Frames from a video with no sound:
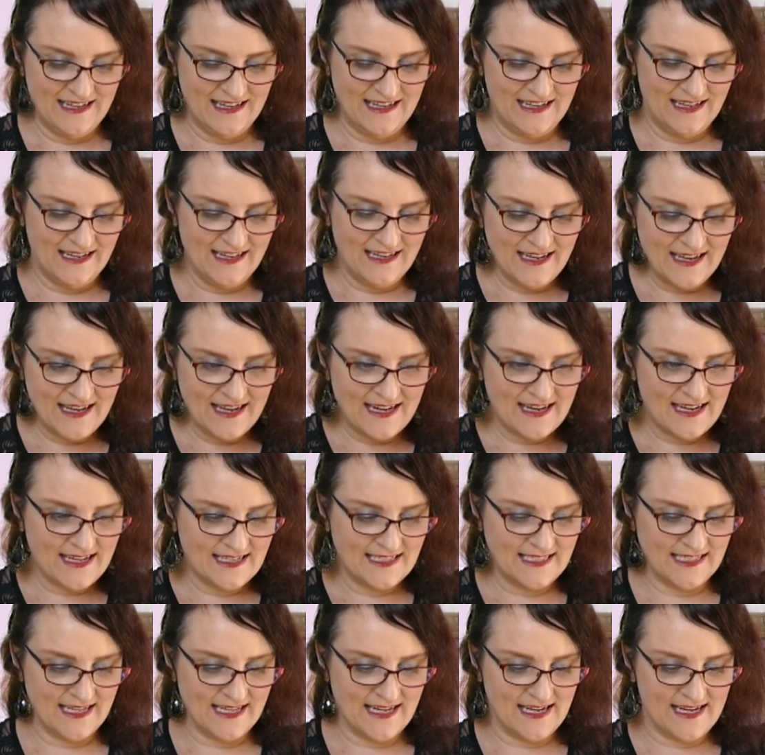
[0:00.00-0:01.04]
Let
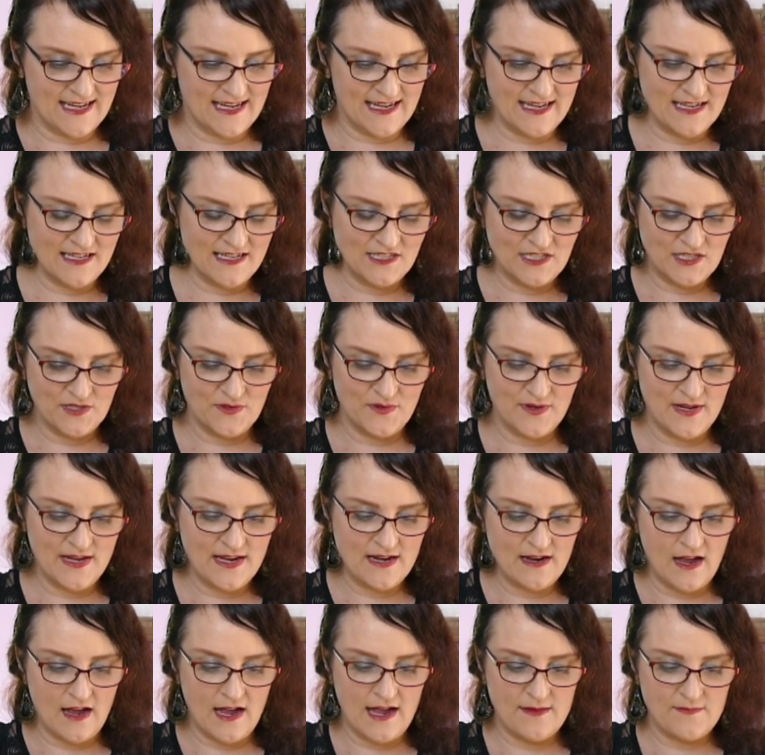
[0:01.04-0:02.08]
us get into
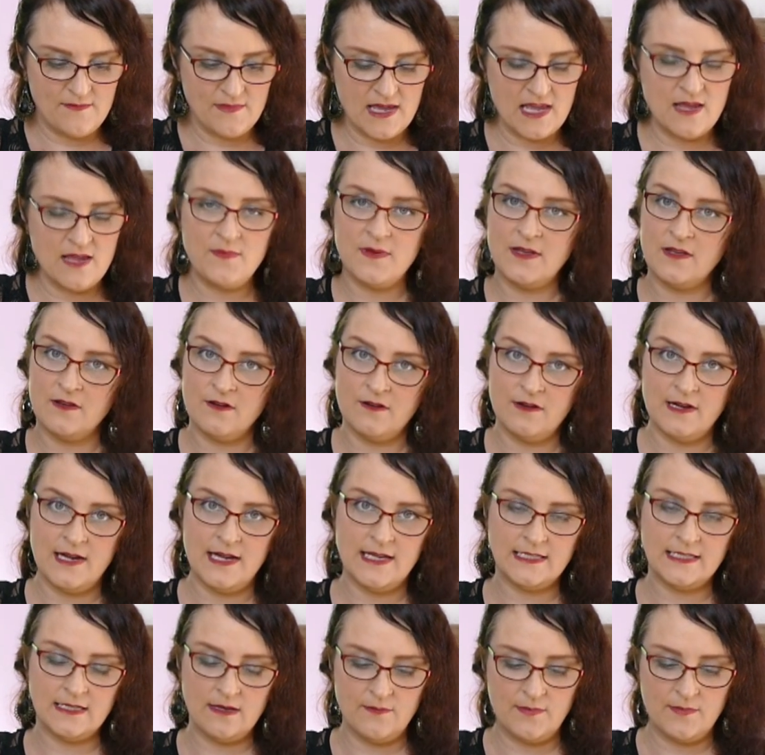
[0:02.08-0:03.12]
it. I'm keeping her
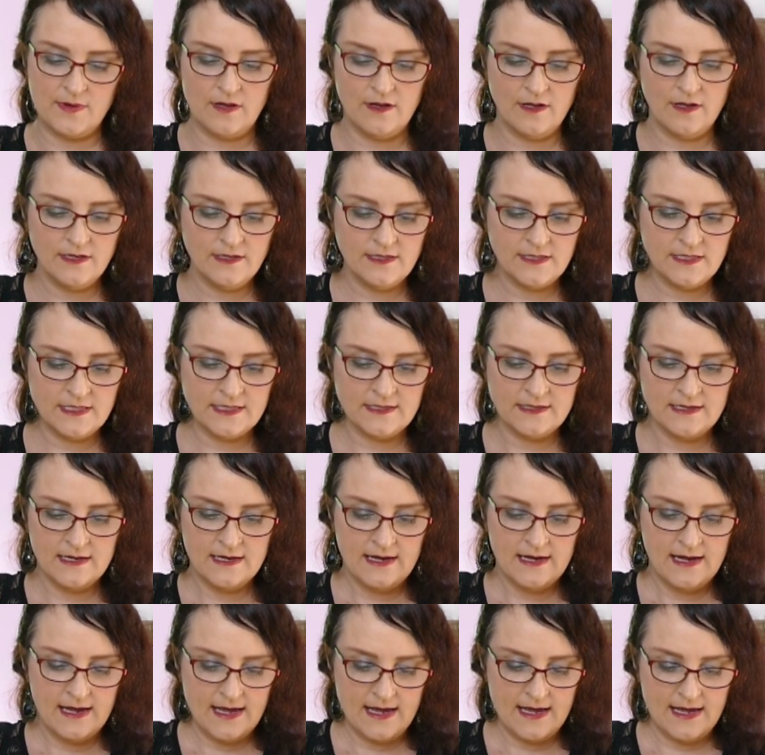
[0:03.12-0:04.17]
as a blonde
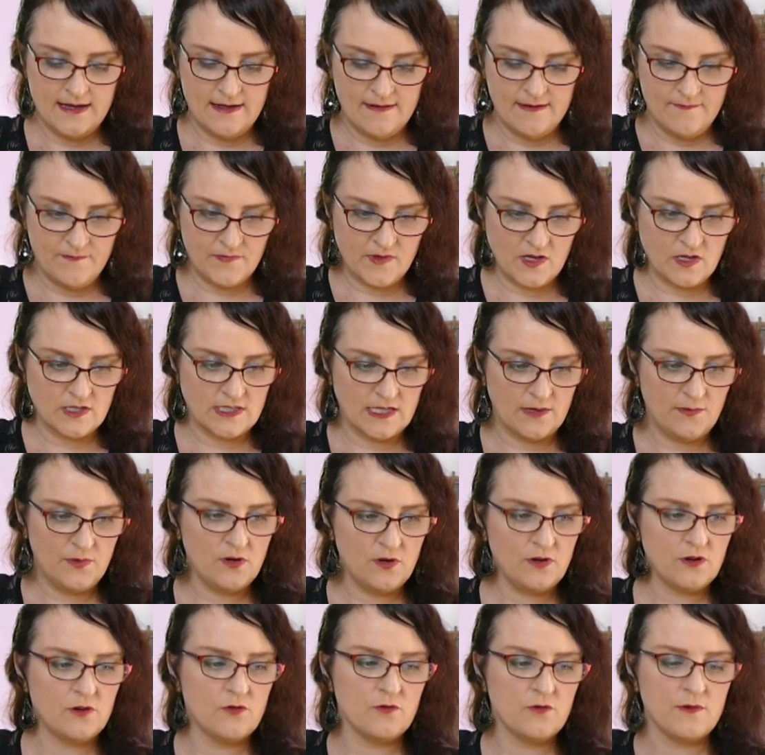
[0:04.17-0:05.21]
because I
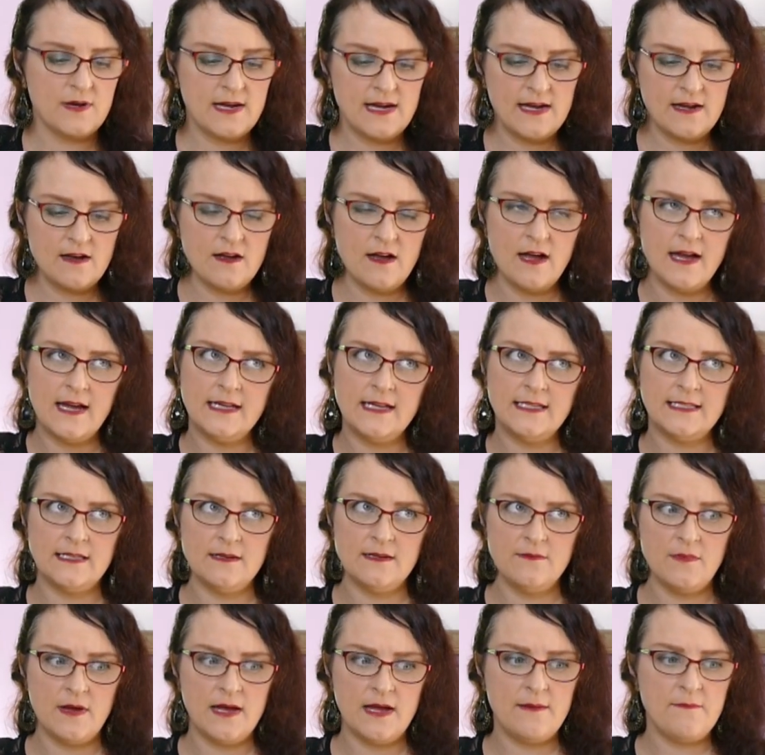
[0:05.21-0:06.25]
put green eyes
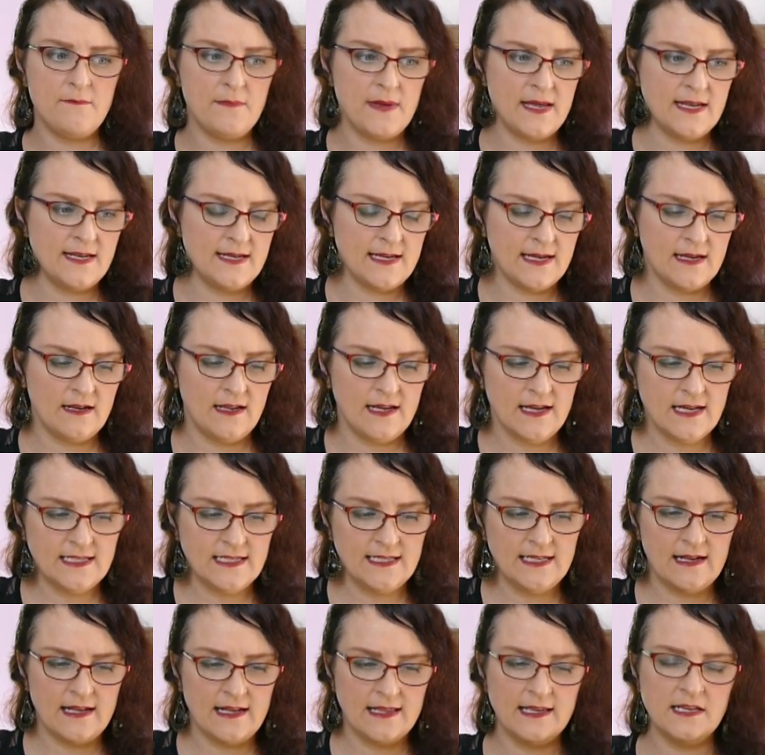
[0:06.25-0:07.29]
in my Monday. Like I
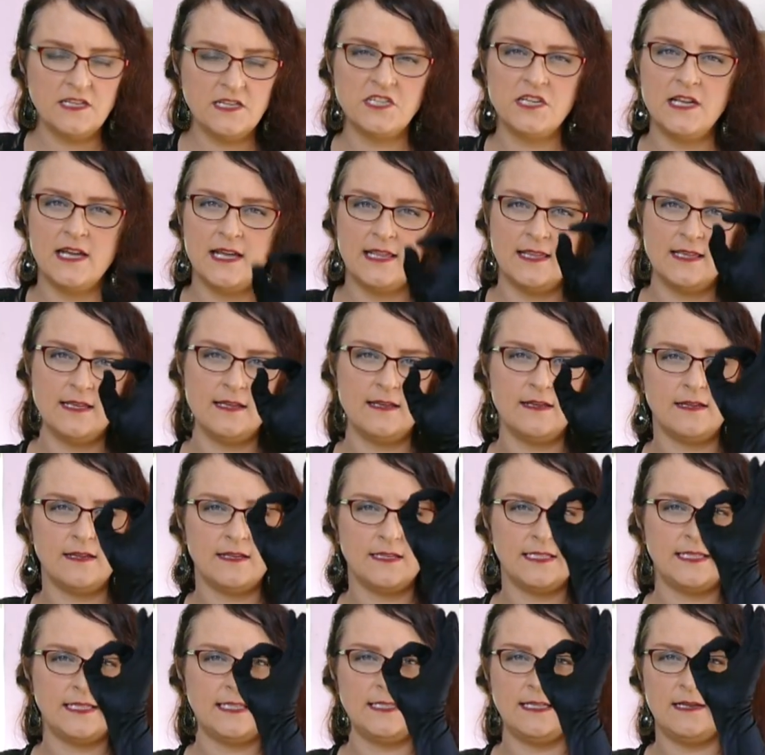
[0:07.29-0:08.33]
said, I think she had
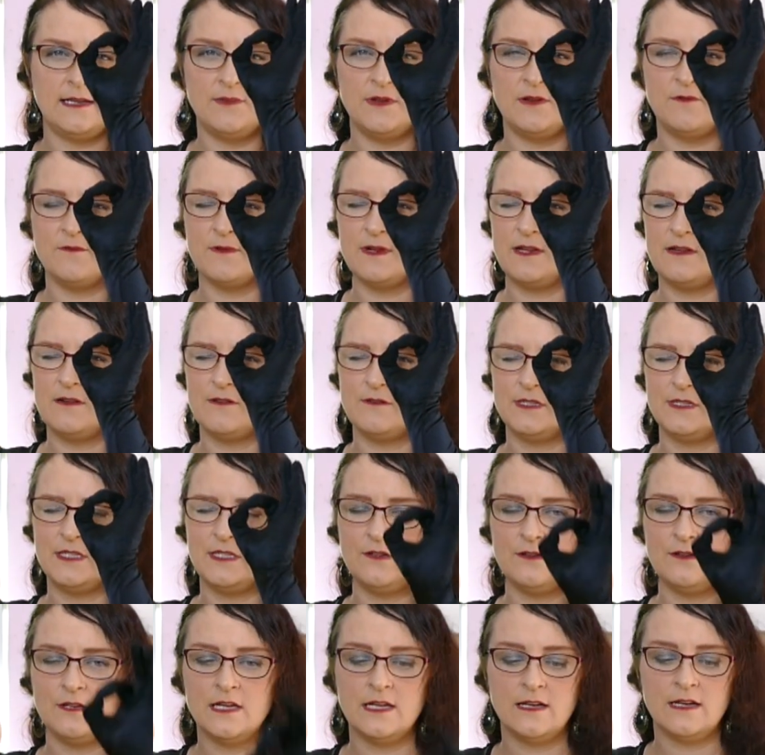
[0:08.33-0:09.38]
the semi-real
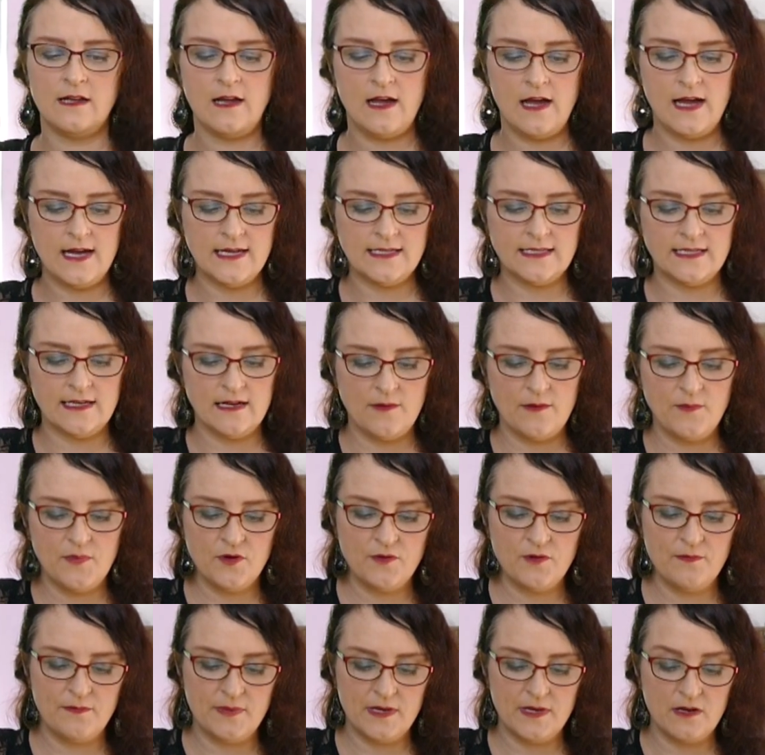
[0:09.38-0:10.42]
circular eyes, and I
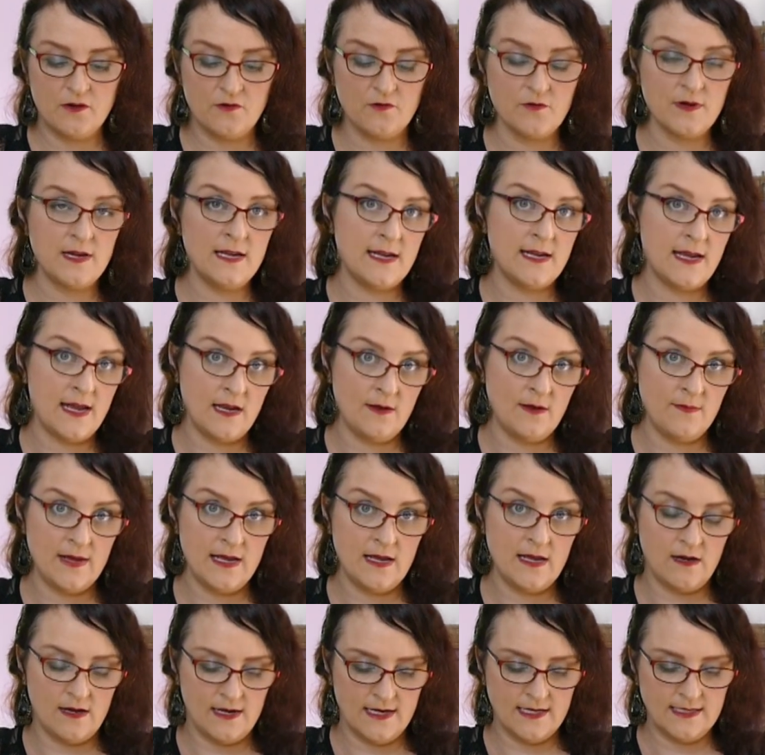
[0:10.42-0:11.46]
put big green
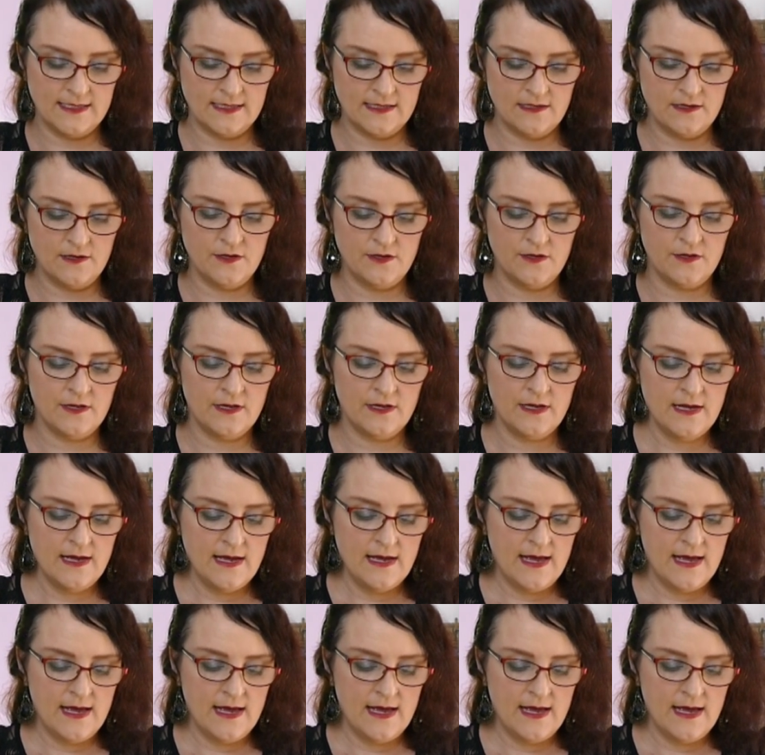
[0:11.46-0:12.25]
anime eyes in her.